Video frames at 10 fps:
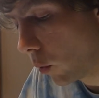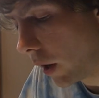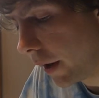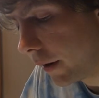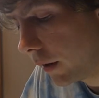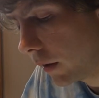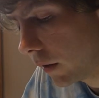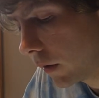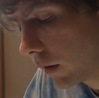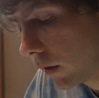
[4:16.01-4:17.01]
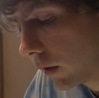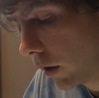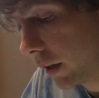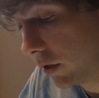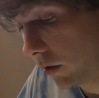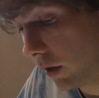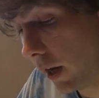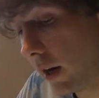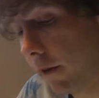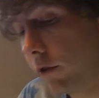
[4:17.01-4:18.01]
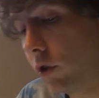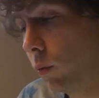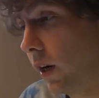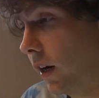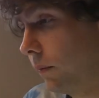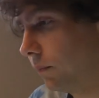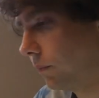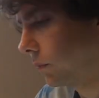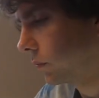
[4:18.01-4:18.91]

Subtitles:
one, at least enough to where,